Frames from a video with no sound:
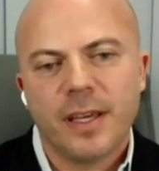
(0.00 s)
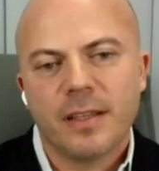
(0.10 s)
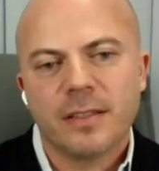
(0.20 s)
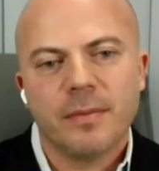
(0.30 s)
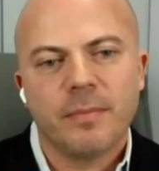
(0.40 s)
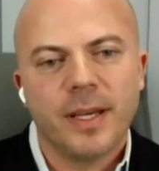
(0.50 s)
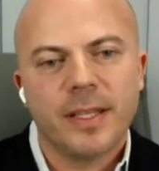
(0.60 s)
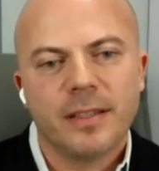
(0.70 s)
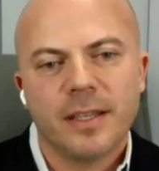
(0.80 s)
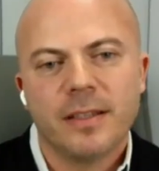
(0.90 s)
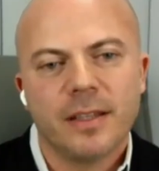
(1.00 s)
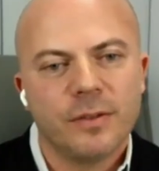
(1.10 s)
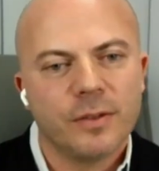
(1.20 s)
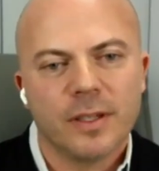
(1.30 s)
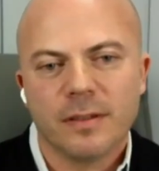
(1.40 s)
thinking is the best thing
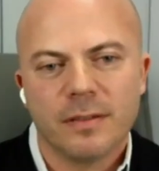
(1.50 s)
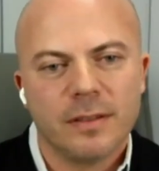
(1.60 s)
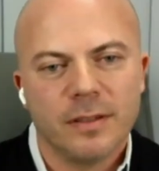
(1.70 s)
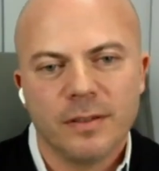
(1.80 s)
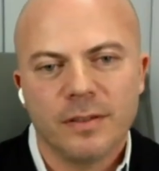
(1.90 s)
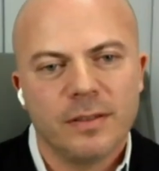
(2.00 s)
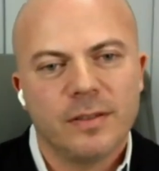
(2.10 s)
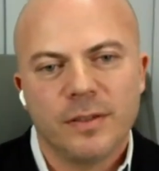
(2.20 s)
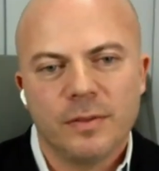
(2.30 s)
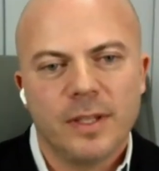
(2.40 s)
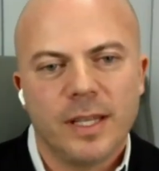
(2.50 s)
that you can, do. That's